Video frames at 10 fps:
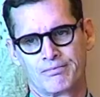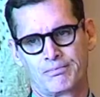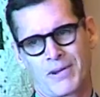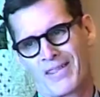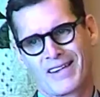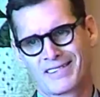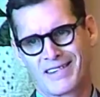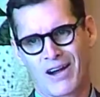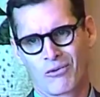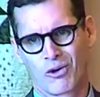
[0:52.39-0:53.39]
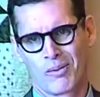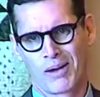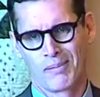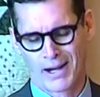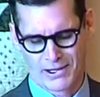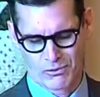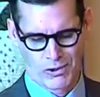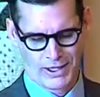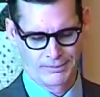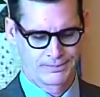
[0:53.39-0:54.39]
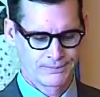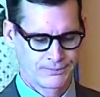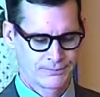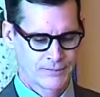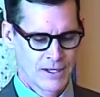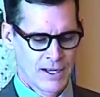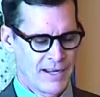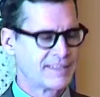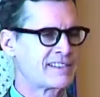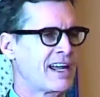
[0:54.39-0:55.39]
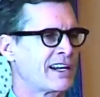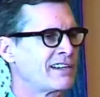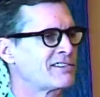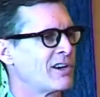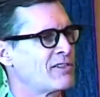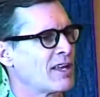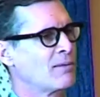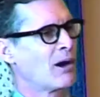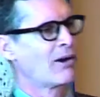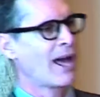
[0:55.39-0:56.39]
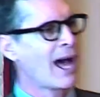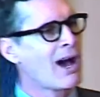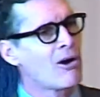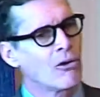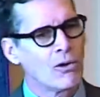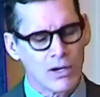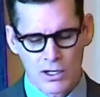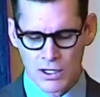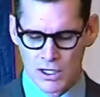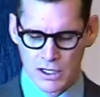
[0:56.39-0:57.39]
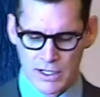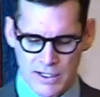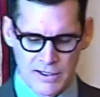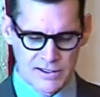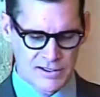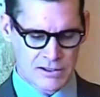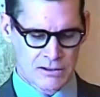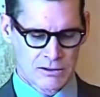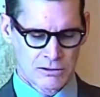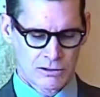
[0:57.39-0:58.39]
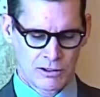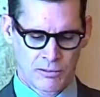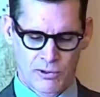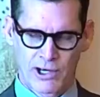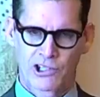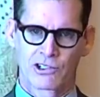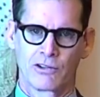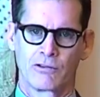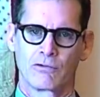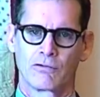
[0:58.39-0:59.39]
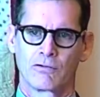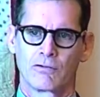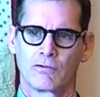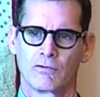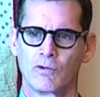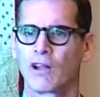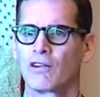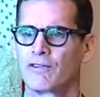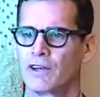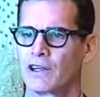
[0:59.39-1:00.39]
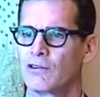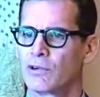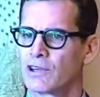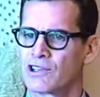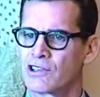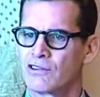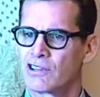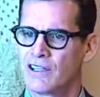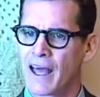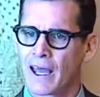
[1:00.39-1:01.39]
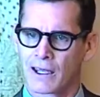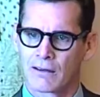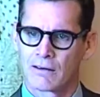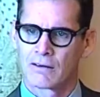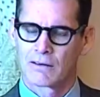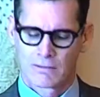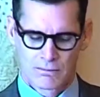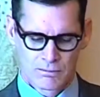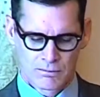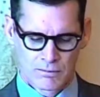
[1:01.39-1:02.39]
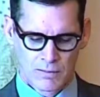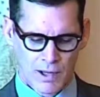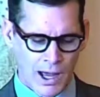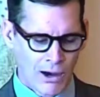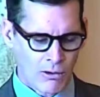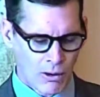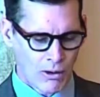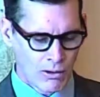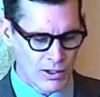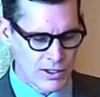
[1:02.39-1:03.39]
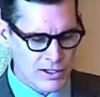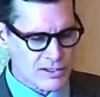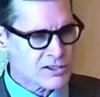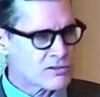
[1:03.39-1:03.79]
But that's not where my mind went. Instead, I started thinking about how is liberation relevant in religion today? How is